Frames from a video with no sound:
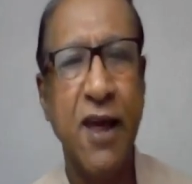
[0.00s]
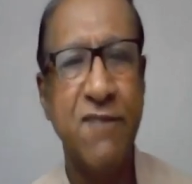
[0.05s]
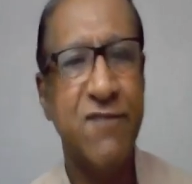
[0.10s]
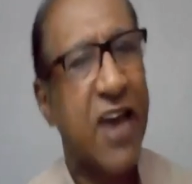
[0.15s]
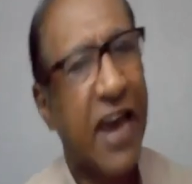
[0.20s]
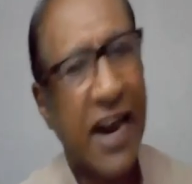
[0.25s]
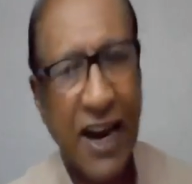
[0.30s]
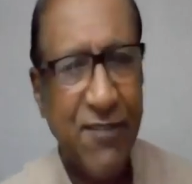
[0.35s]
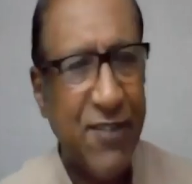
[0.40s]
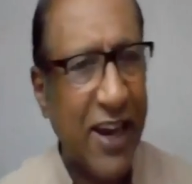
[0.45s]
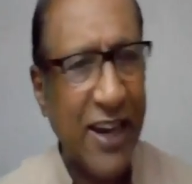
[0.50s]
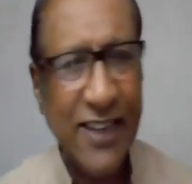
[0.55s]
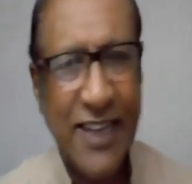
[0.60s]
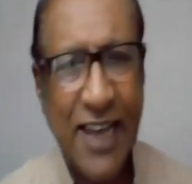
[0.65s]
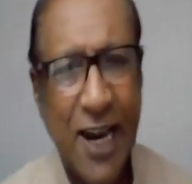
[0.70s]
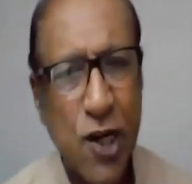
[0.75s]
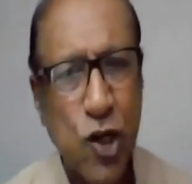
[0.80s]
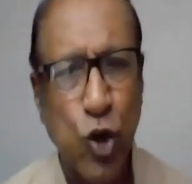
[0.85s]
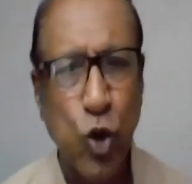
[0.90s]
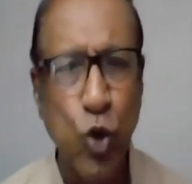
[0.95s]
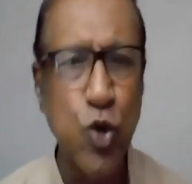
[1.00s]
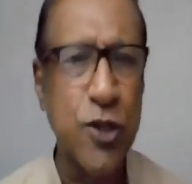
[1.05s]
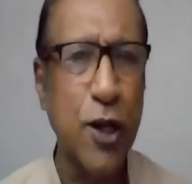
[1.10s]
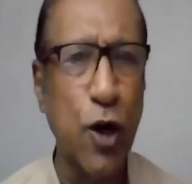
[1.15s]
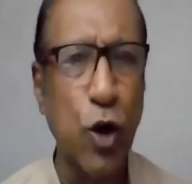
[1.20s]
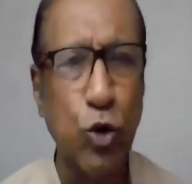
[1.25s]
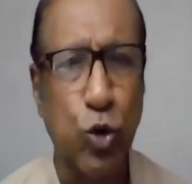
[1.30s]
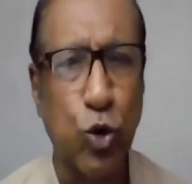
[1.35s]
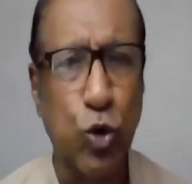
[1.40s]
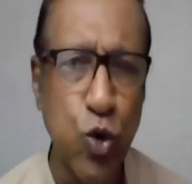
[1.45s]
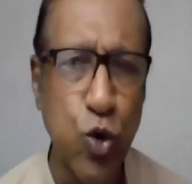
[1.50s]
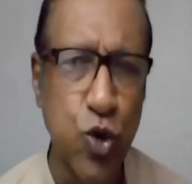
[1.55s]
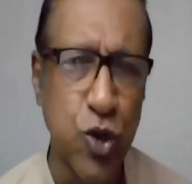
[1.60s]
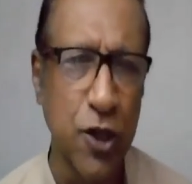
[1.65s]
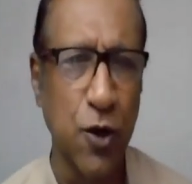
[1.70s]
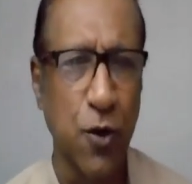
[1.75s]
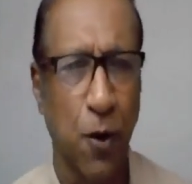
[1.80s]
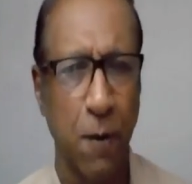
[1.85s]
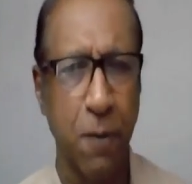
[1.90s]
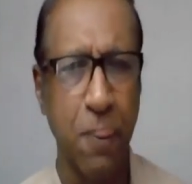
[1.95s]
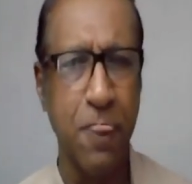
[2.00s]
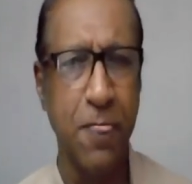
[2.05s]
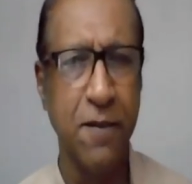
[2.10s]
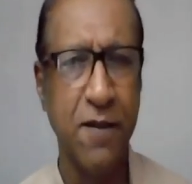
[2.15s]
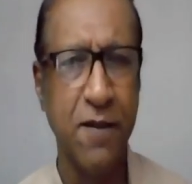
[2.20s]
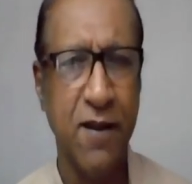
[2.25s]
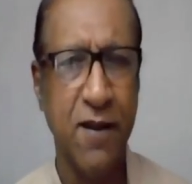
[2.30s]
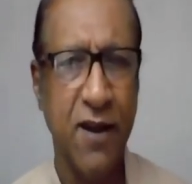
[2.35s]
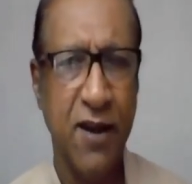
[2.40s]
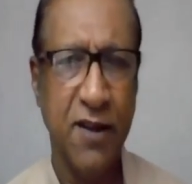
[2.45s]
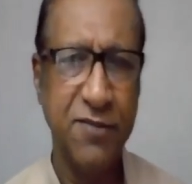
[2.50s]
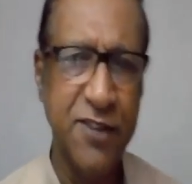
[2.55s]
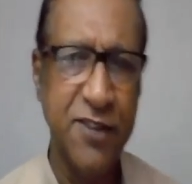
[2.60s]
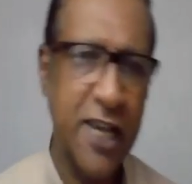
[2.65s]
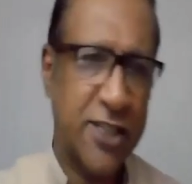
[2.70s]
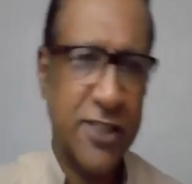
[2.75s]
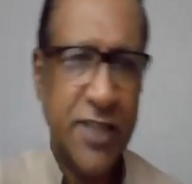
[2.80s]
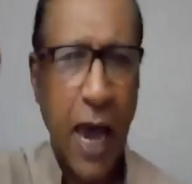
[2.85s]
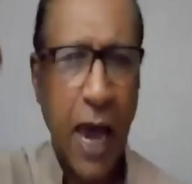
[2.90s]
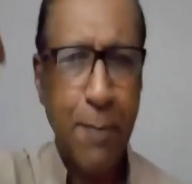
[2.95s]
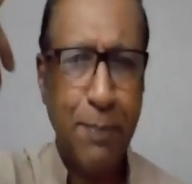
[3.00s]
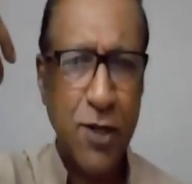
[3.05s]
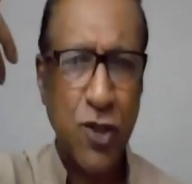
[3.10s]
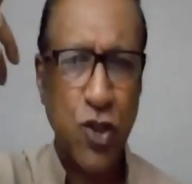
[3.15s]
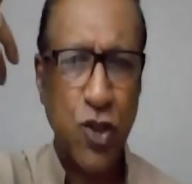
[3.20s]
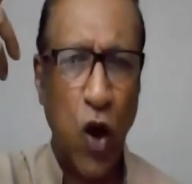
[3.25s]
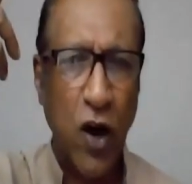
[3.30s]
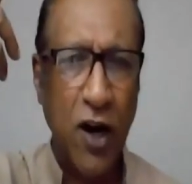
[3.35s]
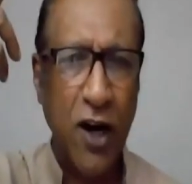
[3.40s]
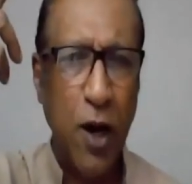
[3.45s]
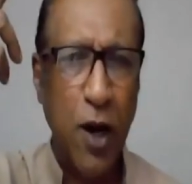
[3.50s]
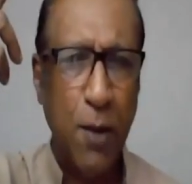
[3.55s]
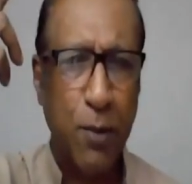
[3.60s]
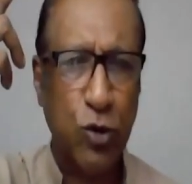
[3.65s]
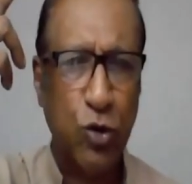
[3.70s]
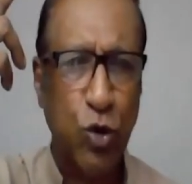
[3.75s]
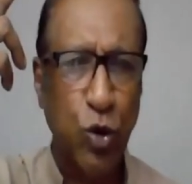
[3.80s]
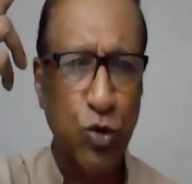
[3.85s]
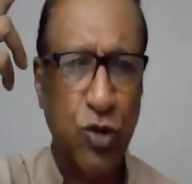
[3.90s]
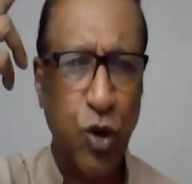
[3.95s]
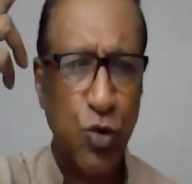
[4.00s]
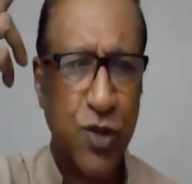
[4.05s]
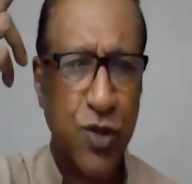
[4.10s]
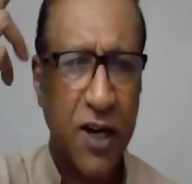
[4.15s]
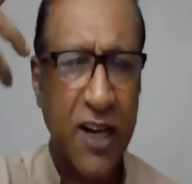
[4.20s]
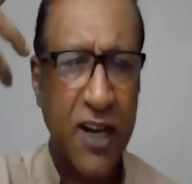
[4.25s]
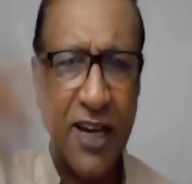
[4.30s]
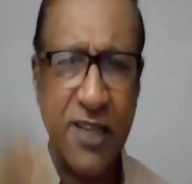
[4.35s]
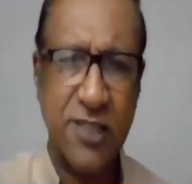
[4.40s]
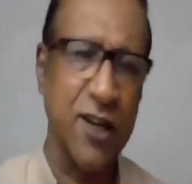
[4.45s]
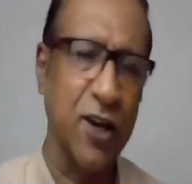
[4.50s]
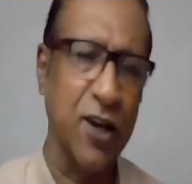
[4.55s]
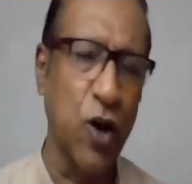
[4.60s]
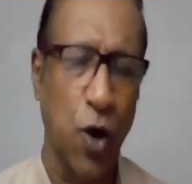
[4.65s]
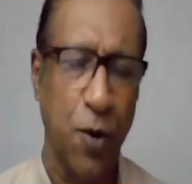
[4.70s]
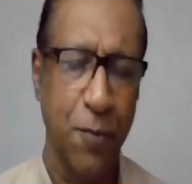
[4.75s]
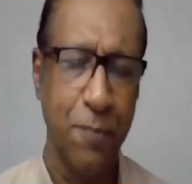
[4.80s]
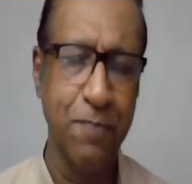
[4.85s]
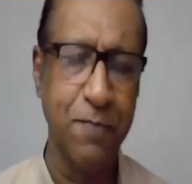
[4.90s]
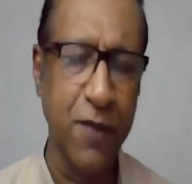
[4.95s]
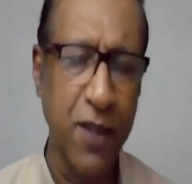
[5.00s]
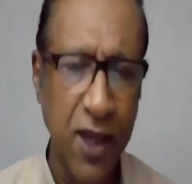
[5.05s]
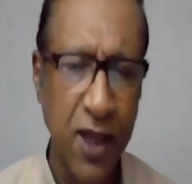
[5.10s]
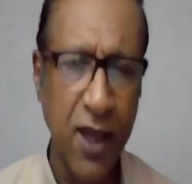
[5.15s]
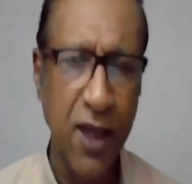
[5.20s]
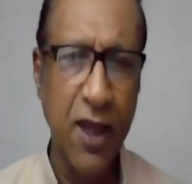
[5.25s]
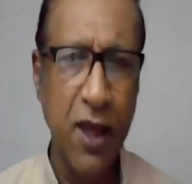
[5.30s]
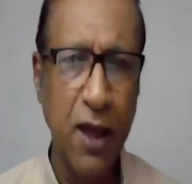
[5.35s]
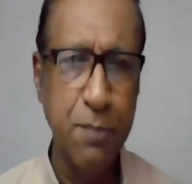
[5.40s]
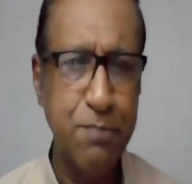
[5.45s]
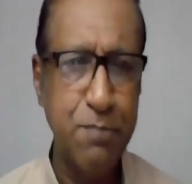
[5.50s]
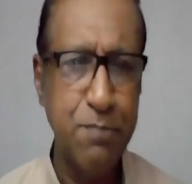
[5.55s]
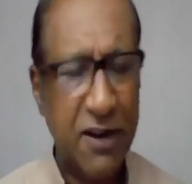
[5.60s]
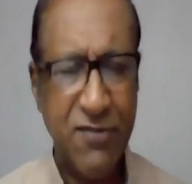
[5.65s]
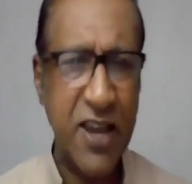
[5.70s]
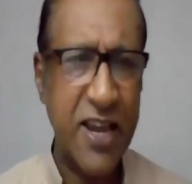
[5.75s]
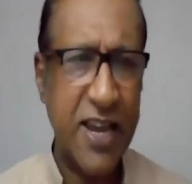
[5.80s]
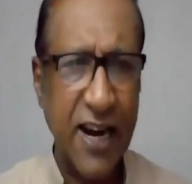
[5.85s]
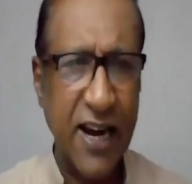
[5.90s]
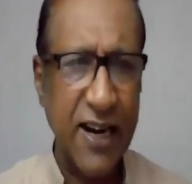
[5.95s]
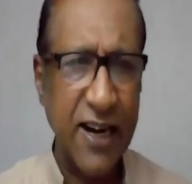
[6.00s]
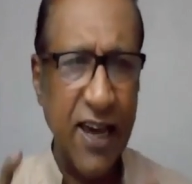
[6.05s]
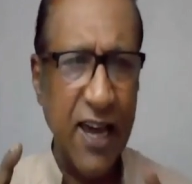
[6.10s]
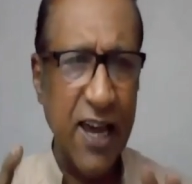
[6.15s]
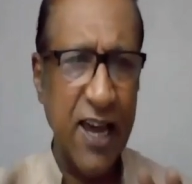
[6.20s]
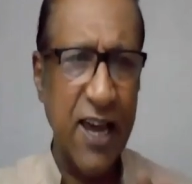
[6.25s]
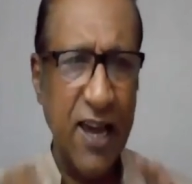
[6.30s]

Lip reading: We are living in the year 2020. This happened solid about 2000 years ago. But we can